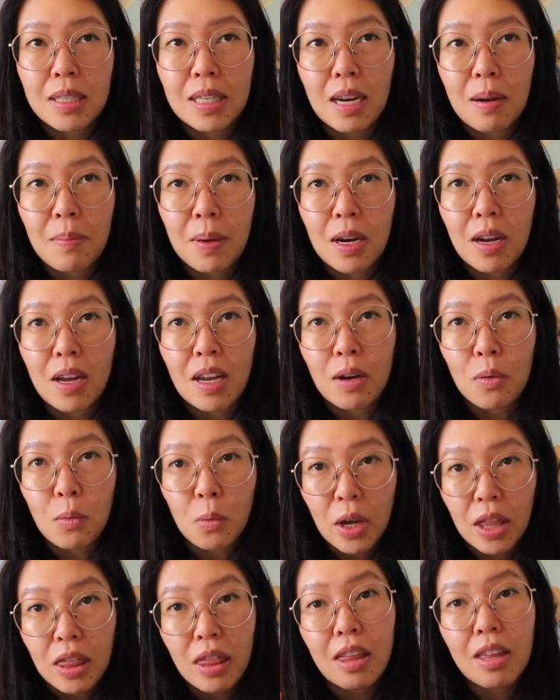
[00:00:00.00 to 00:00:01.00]
centimeter
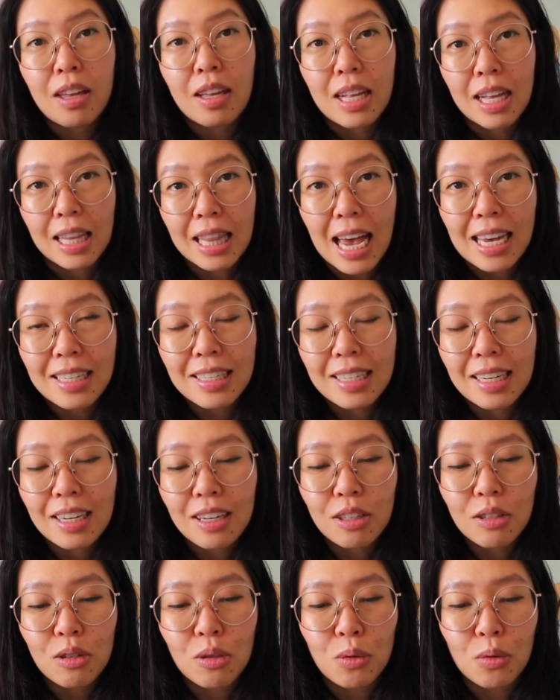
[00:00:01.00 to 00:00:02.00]
in width
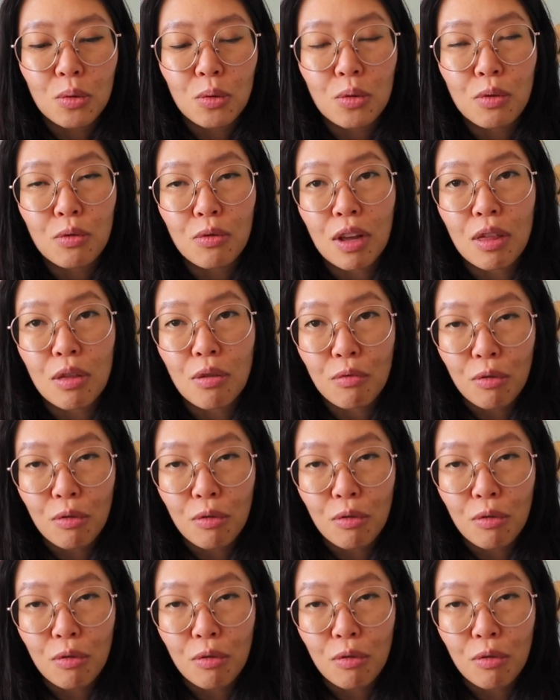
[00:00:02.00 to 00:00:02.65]
elastic to thread